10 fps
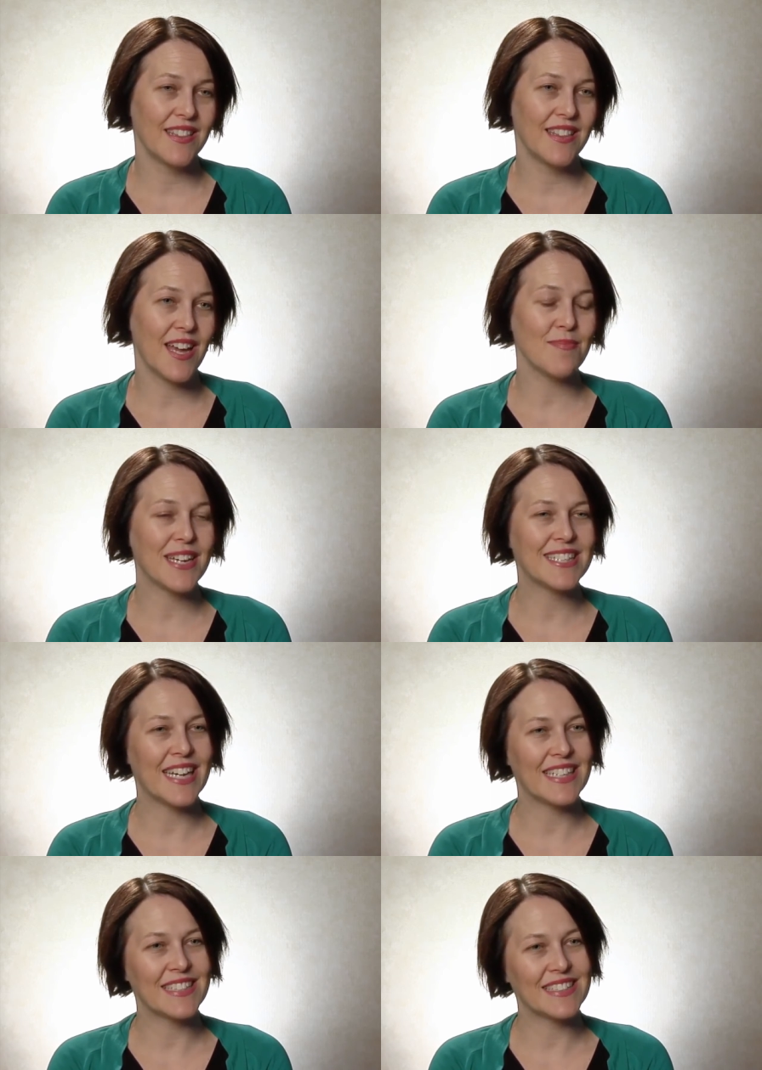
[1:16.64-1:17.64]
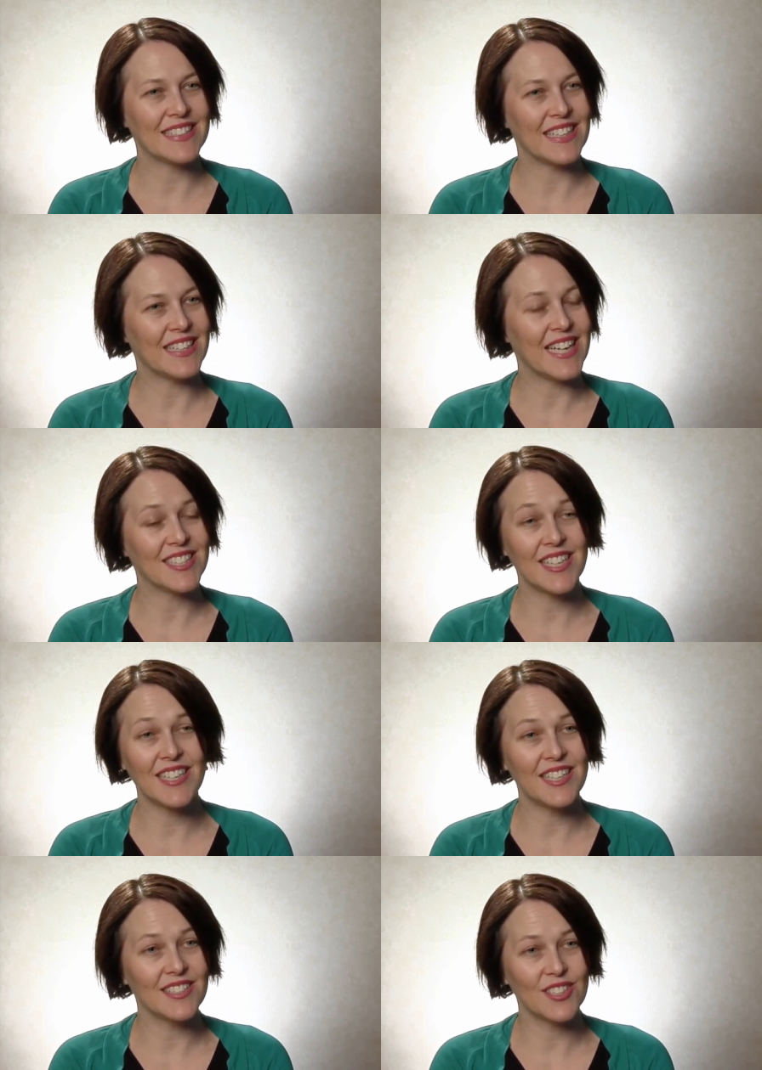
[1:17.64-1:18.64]
That may take uh, as
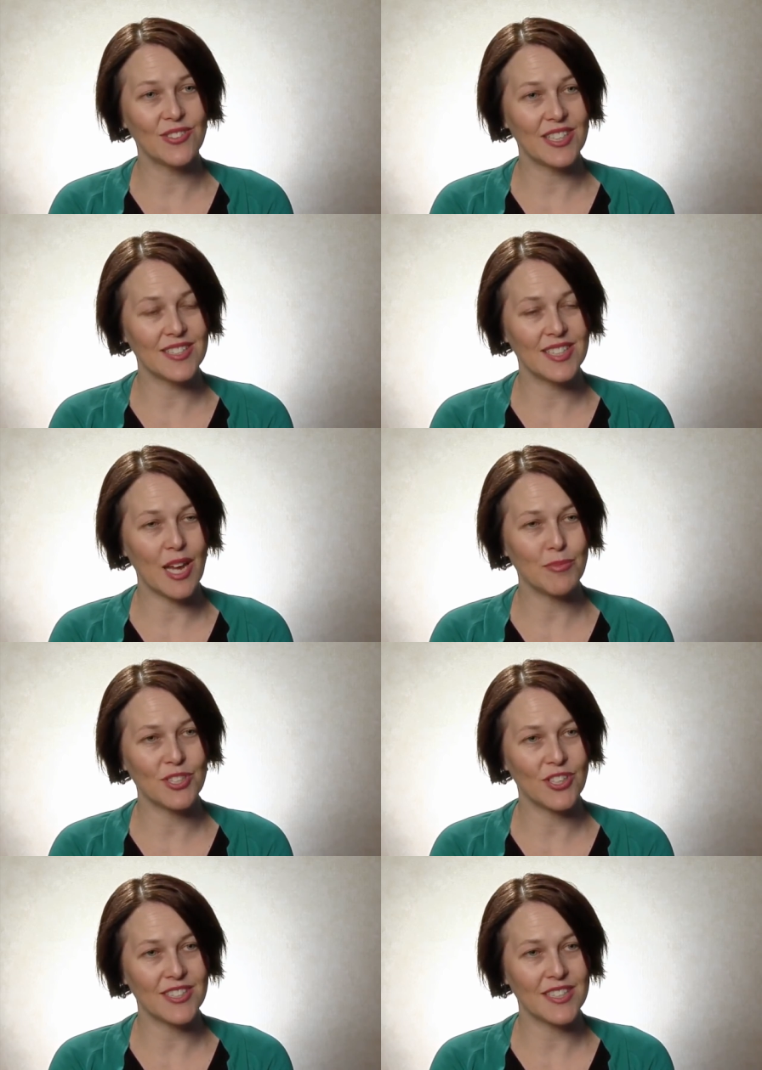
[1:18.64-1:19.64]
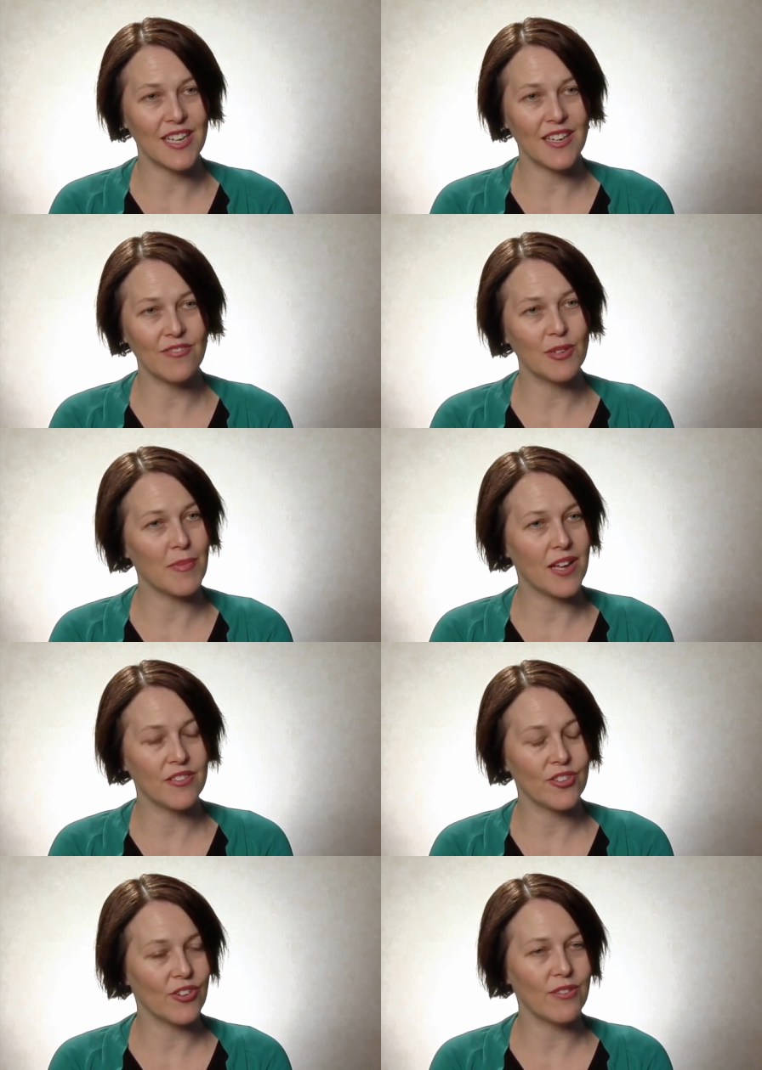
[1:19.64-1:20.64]
little as doing a snapshot, say every
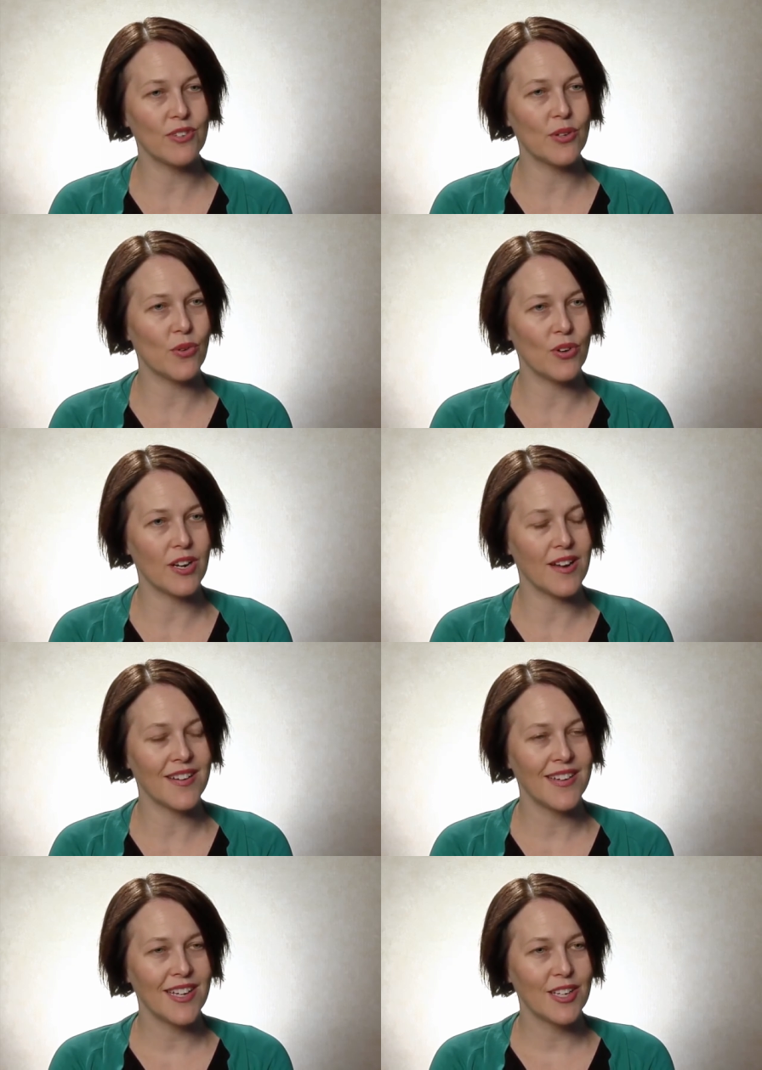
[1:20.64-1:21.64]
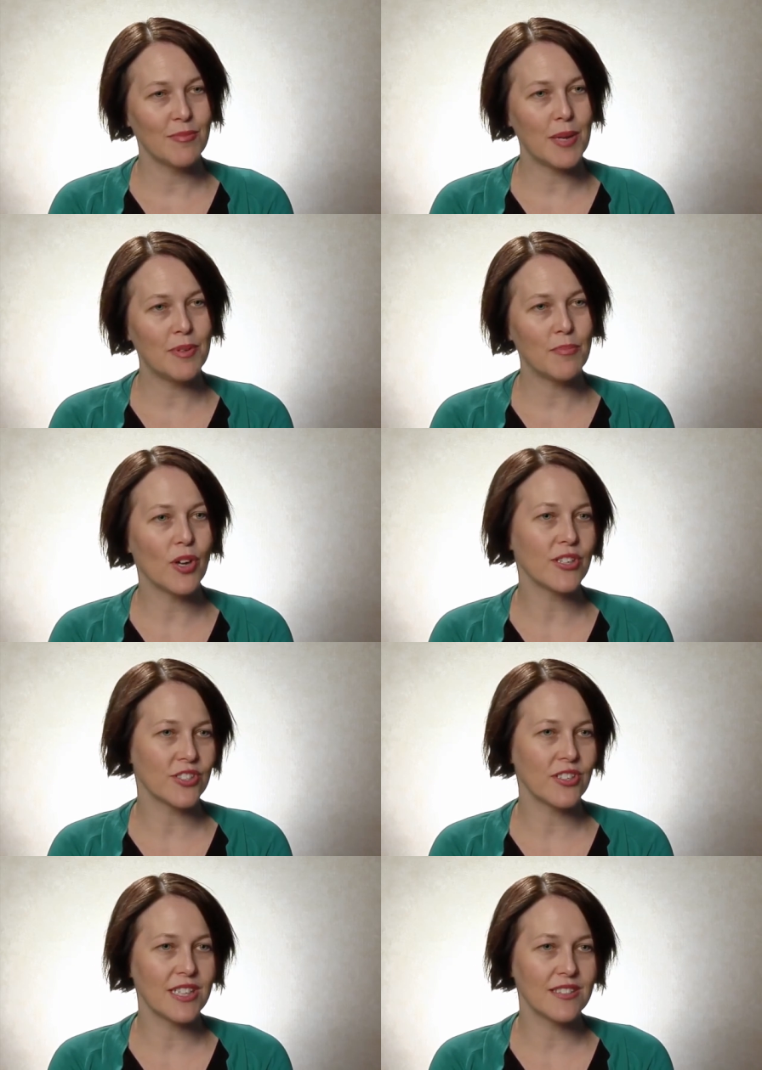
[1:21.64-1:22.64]
month or every quarter, maybe
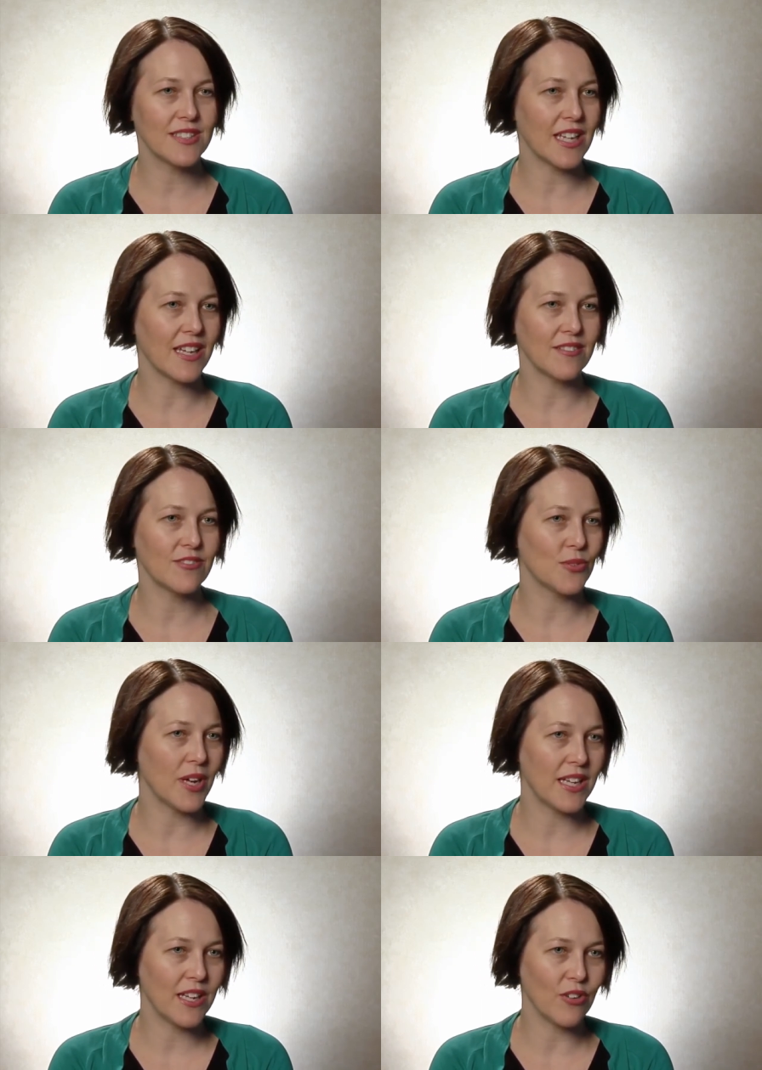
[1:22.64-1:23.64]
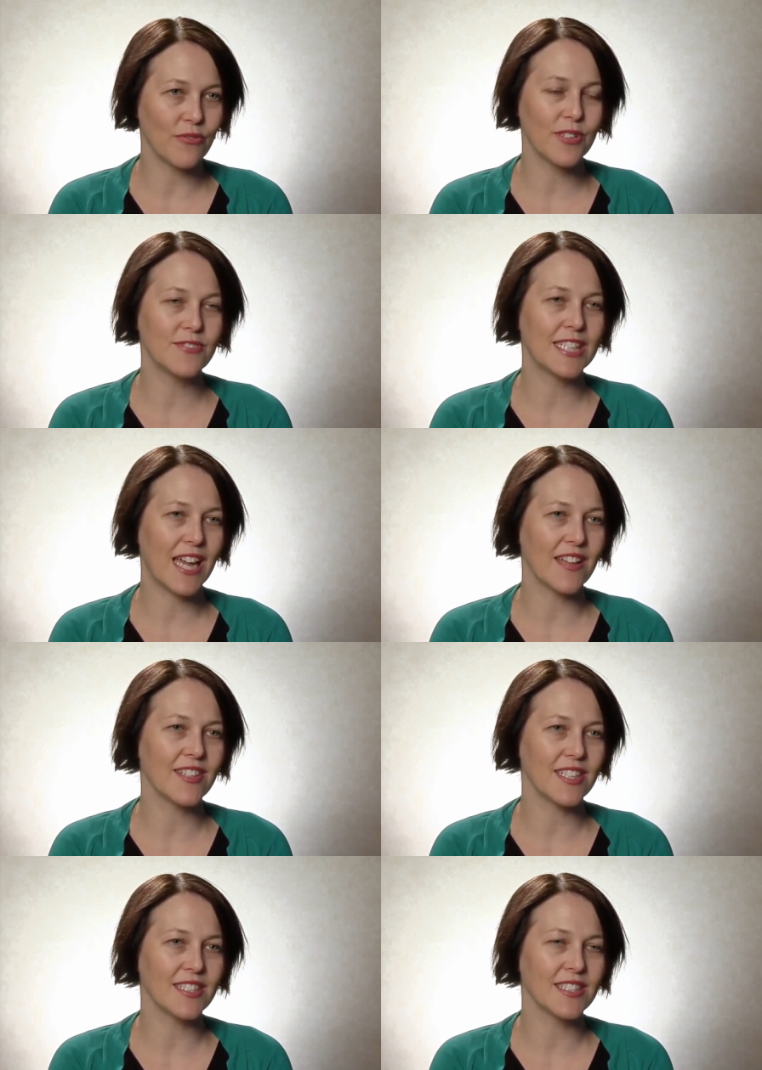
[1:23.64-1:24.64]
monitoring, say 20 or 50
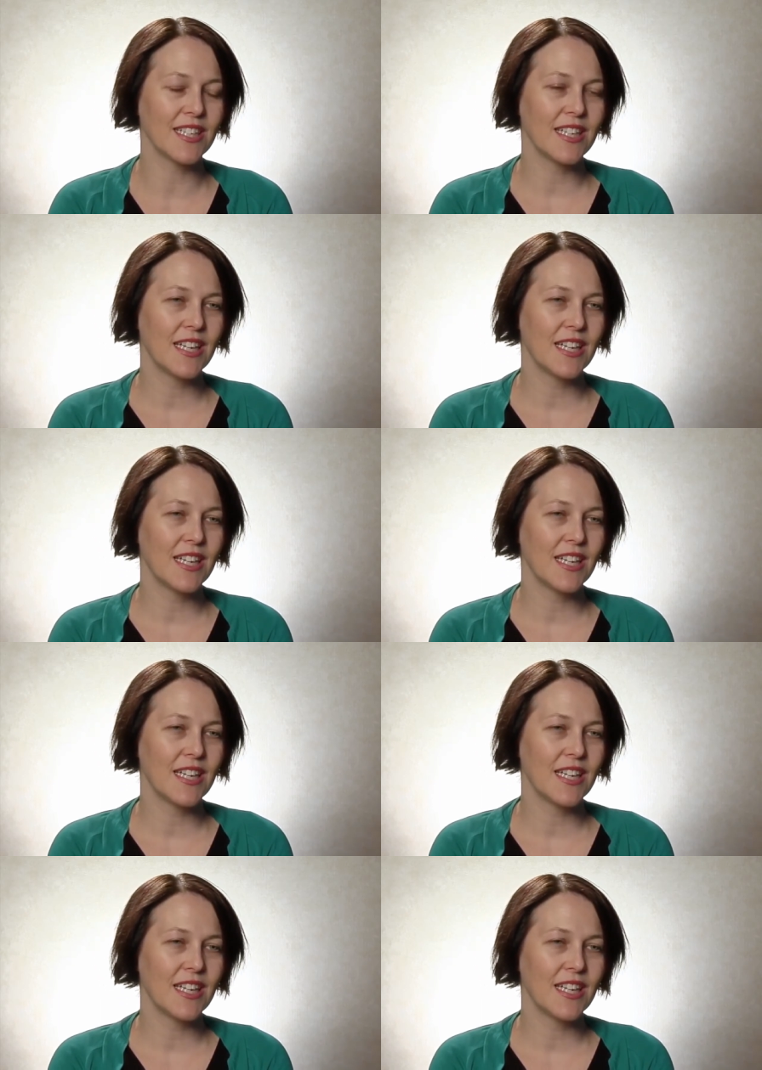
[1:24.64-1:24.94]
catheters,